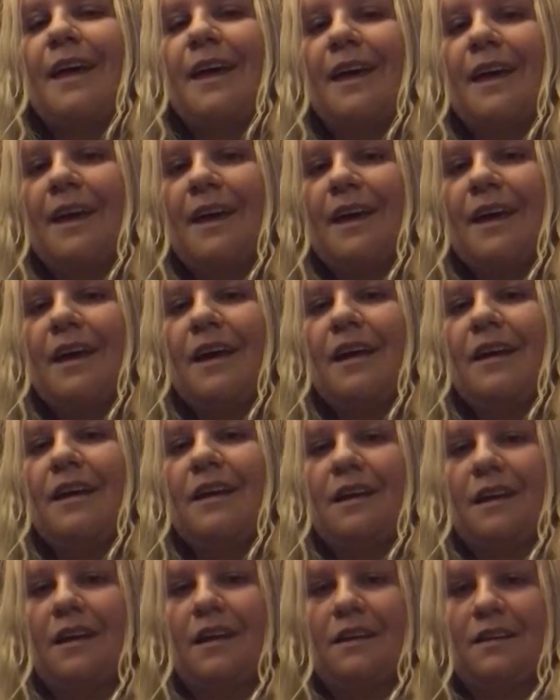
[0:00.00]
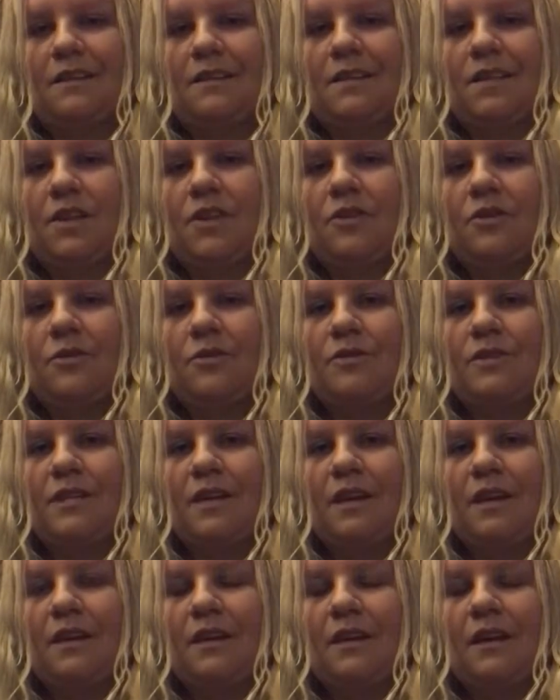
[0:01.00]
and
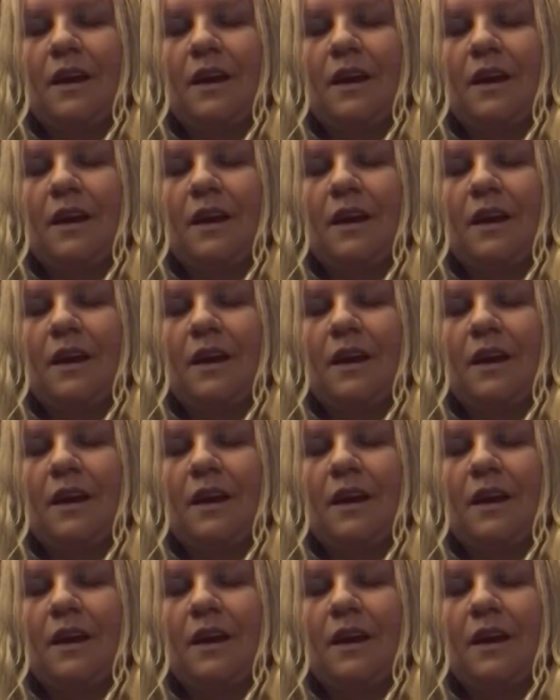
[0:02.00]
Q10.